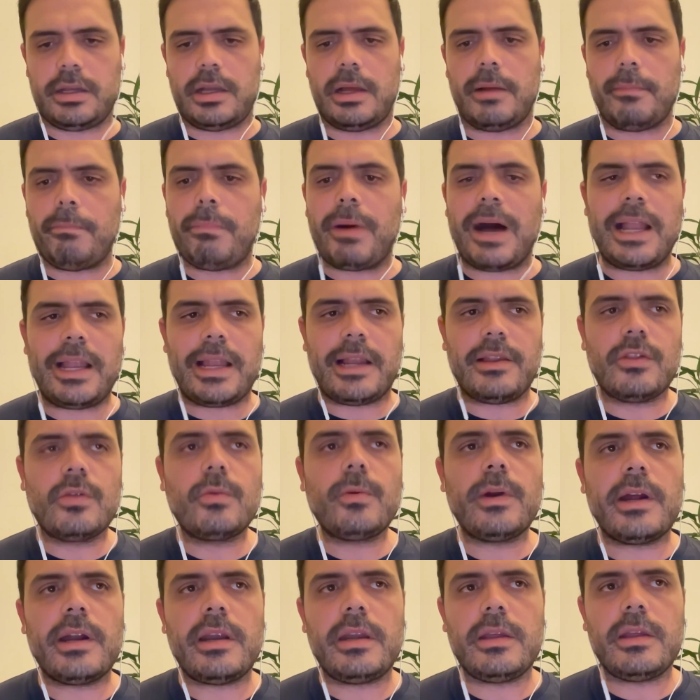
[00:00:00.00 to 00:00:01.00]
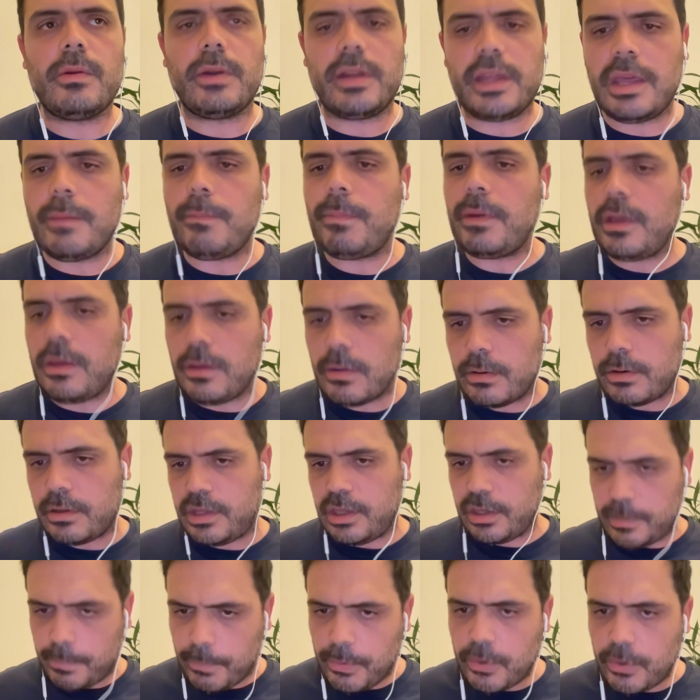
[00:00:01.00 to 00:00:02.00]
balance where you're keeping your
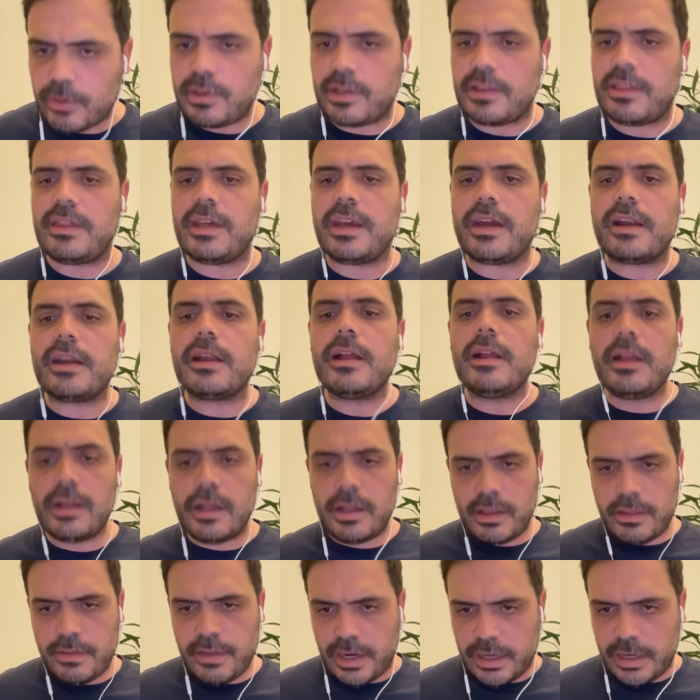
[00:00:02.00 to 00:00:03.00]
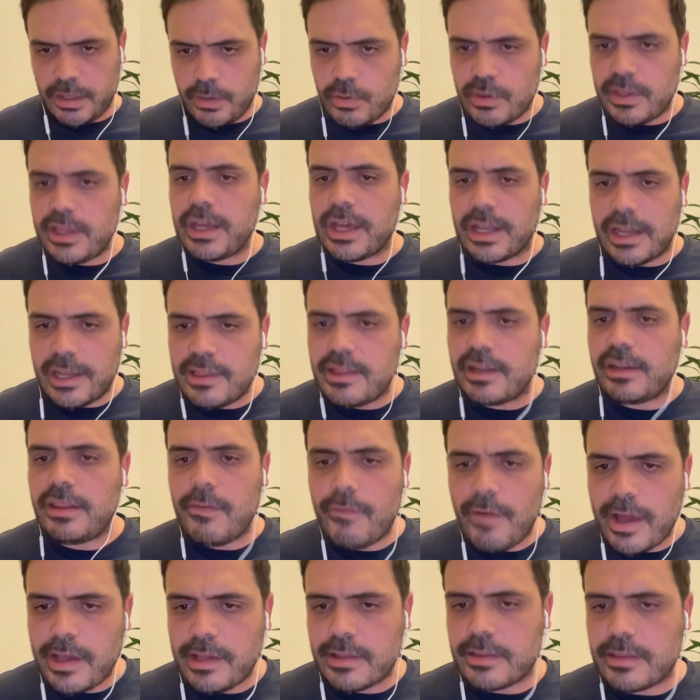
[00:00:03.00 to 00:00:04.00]
deposits there, they're using a ledger
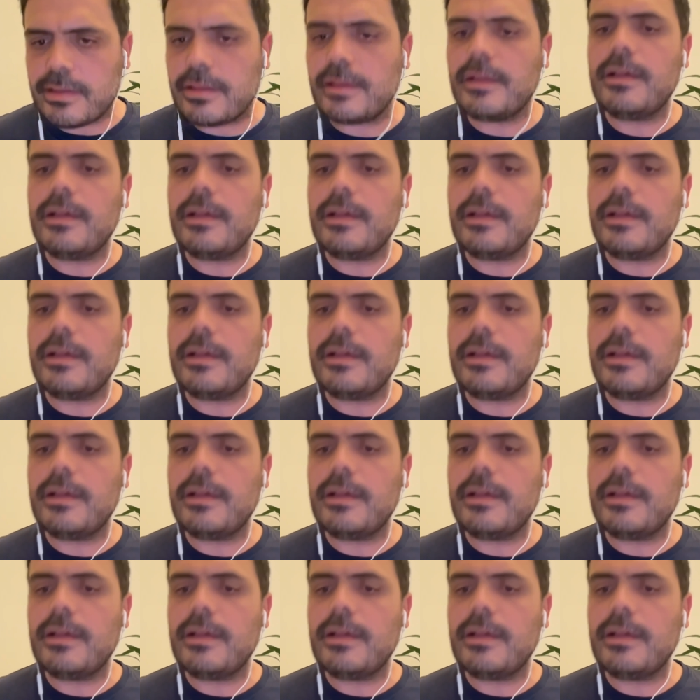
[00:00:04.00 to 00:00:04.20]
device.